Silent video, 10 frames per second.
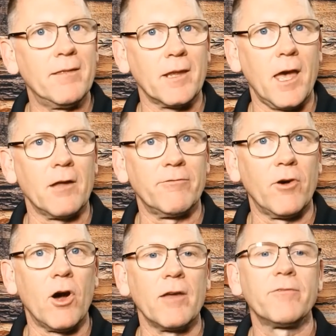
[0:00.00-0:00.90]
than Cut
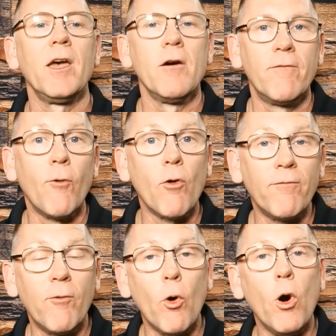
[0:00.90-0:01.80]
5.
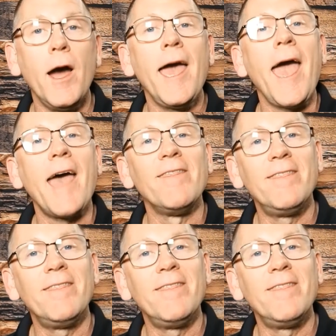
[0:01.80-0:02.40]
4, and